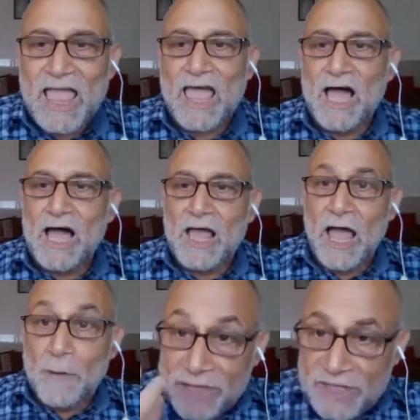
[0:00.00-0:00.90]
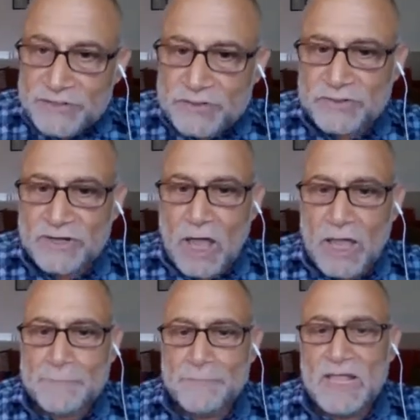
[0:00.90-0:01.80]
a bigger
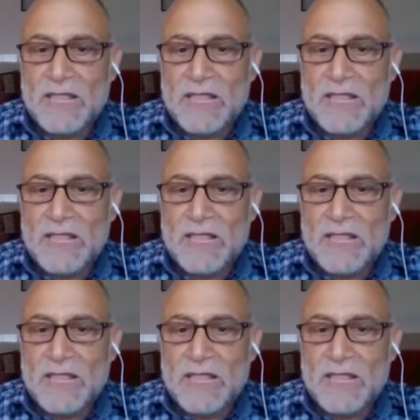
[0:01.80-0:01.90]
crime.